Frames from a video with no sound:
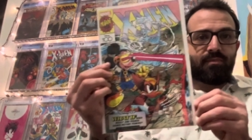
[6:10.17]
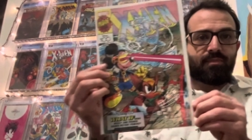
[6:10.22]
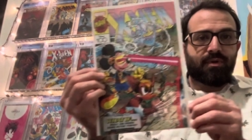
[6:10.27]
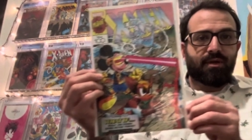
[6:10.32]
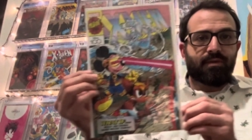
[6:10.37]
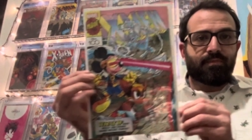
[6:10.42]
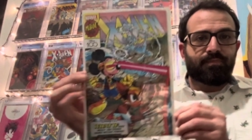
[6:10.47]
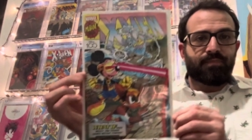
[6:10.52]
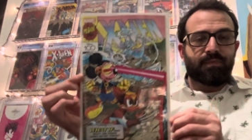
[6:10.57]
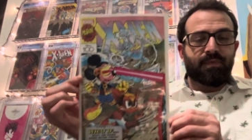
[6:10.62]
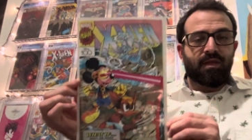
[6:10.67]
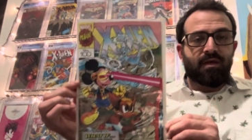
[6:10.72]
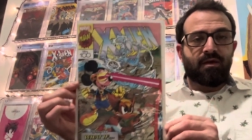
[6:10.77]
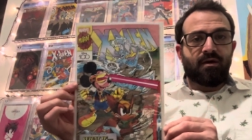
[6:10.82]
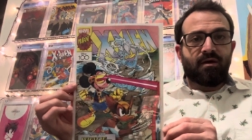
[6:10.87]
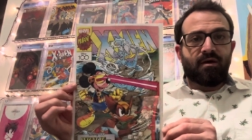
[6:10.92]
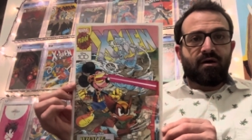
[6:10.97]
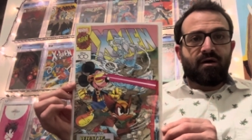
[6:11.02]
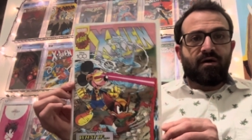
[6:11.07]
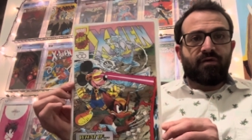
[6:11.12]
But,
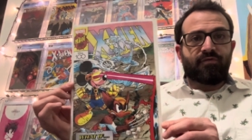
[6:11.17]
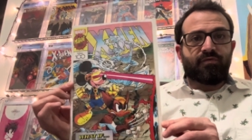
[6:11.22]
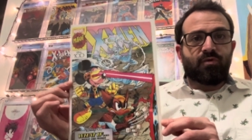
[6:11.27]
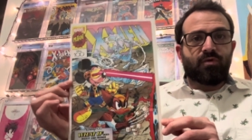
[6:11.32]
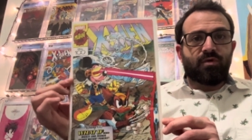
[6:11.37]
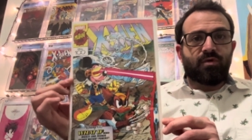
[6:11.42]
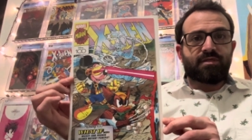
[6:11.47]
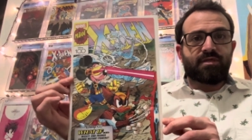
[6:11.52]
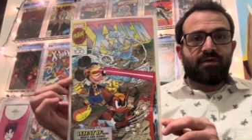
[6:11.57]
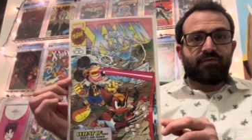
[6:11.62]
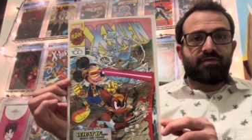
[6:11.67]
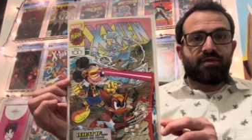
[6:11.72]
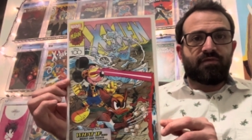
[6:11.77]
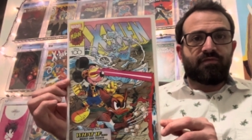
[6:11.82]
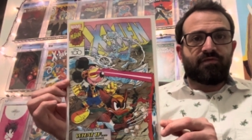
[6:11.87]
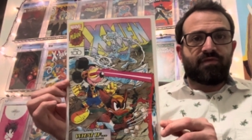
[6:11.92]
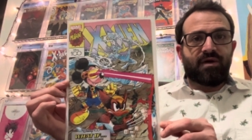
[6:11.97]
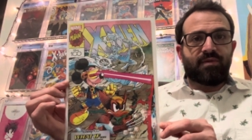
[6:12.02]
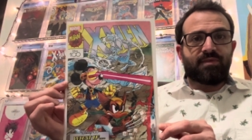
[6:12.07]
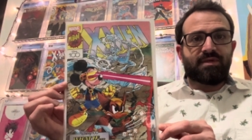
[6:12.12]
of course, of the
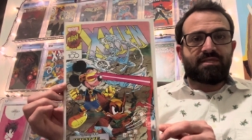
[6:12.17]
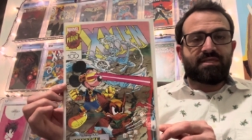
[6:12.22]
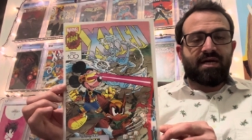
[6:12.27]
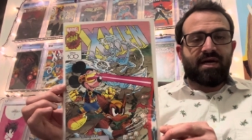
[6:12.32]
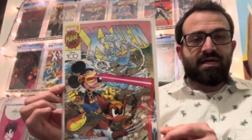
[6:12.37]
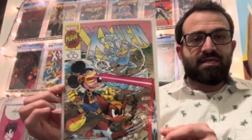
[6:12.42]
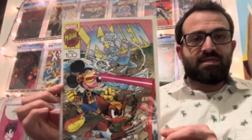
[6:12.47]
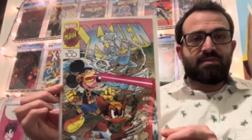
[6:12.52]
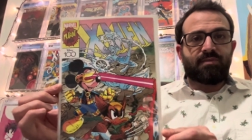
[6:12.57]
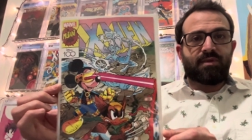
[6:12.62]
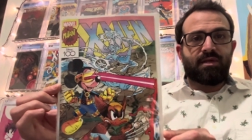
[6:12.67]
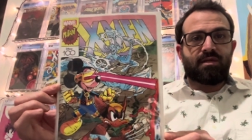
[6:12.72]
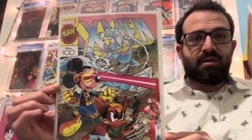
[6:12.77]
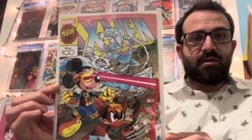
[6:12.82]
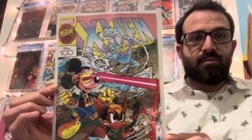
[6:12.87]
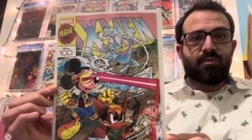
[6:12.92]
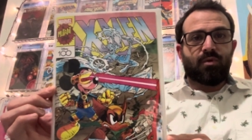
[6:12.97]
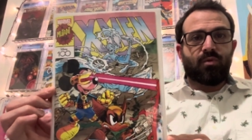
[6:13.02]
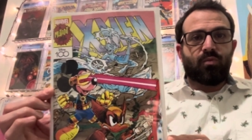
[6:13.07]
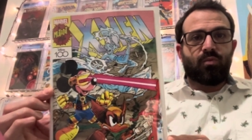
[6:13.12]
famous X-Men
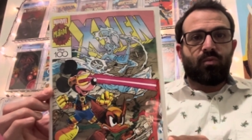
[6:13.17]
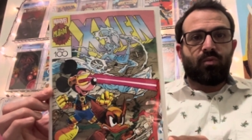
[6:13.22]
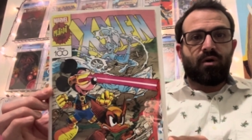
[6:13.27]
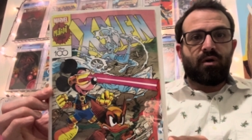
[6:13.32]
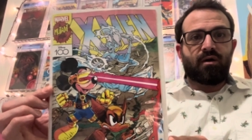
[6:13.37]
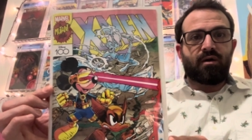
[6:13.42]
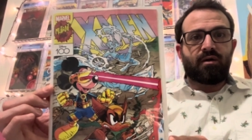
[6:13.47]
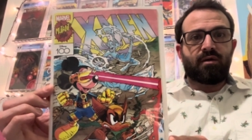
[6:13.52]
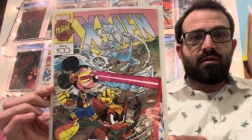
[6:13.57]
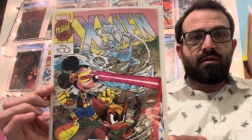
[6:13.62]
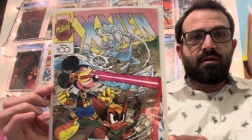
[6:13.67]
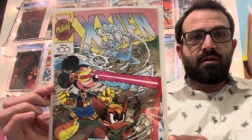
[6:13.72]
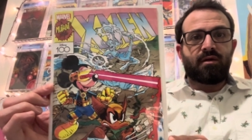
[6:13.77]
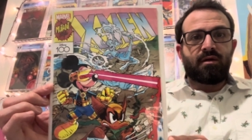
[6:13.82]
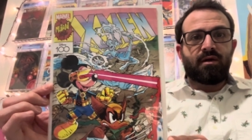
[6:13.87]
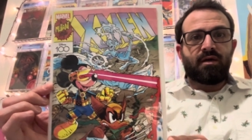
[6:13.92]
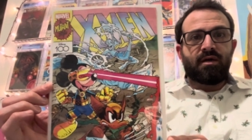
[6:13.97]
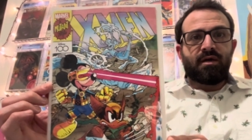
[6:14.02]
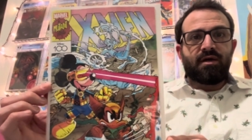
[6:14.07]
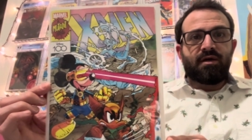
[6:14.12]
number one,
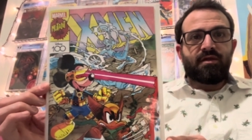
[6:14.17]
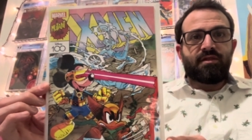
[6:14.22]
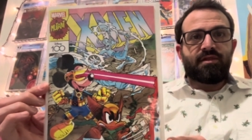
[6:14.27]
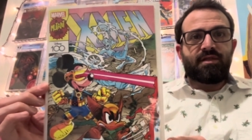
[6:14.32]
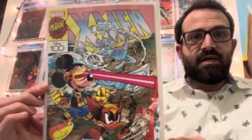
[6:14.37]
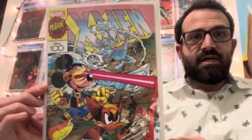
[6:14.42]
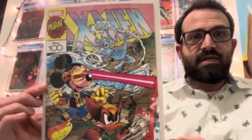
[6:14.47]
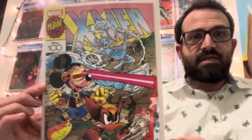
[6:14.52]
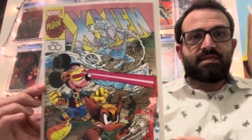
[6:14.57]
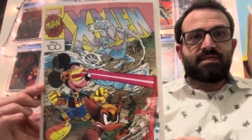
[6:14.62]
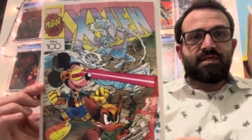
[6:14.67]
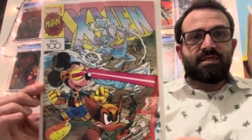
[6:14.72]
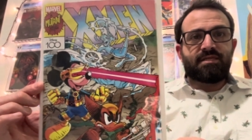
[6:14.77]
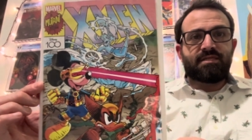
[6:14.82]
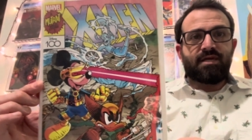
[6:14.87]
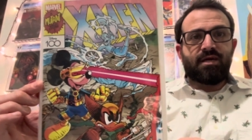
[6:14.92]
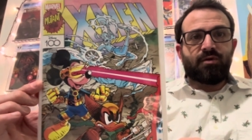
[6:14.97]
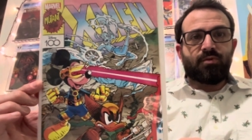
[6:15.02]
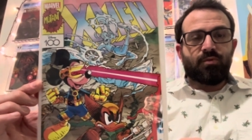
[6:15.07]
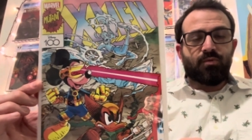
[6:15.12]
this is
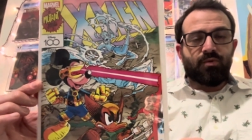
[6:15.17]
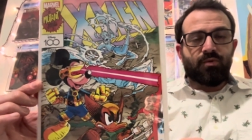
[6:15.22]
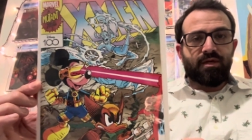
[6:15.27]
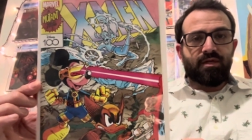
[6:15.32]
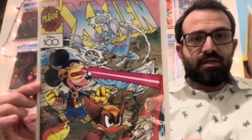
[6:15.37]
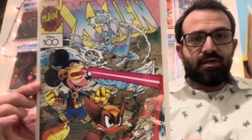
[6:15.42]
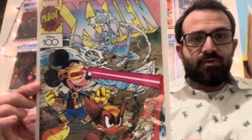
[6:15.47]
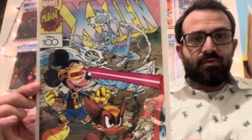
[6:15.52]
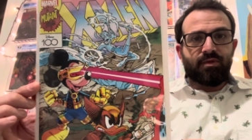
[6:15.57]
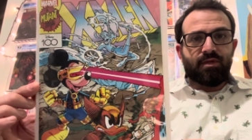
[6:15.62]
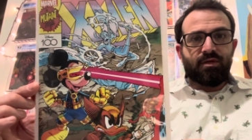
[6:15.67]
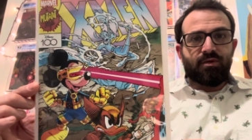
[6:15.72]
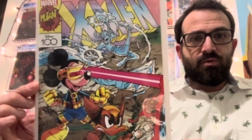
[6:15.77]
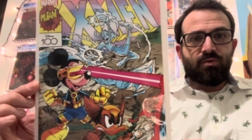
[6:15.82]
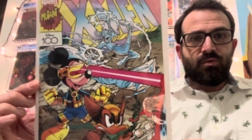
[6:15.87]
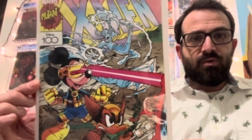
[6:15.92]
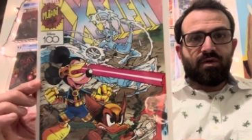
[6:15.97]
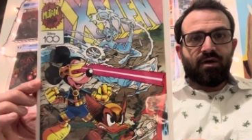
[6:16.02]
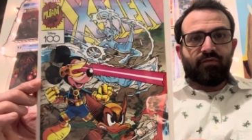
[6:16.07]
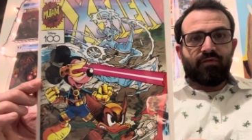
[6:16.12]
a really, really
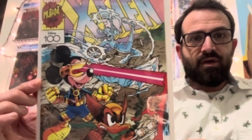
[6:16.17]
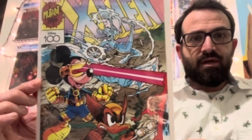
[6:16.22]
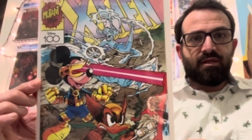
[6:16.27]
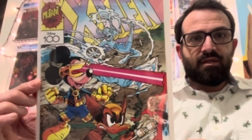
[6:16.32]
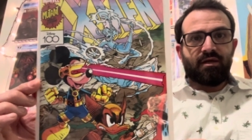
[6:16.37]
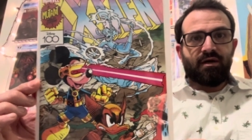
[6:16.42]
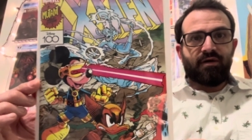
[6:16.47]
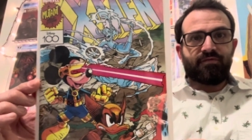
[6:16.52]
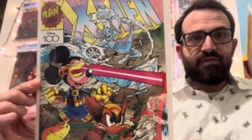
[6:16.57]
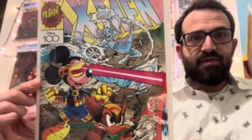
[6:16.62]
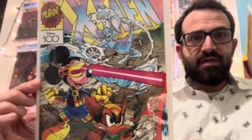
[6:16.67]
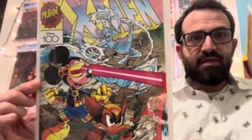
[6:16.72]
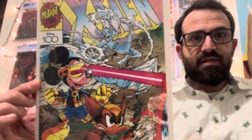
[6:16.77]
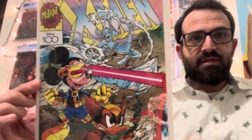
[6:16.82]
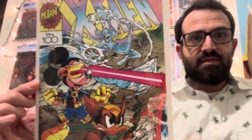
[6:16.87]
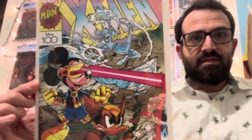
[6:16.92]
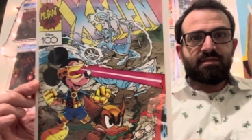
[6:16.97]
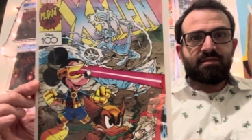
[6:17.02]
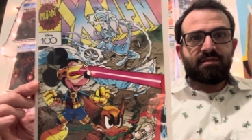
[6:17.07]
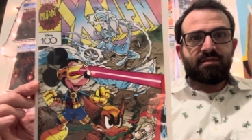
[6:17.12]
cool cover. I love
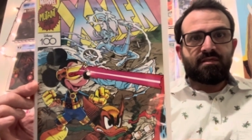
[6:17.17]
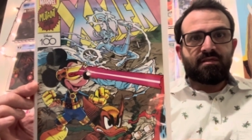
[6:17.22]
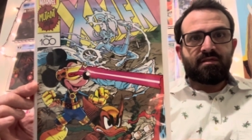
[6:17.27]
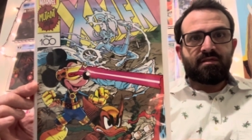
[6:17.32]
this.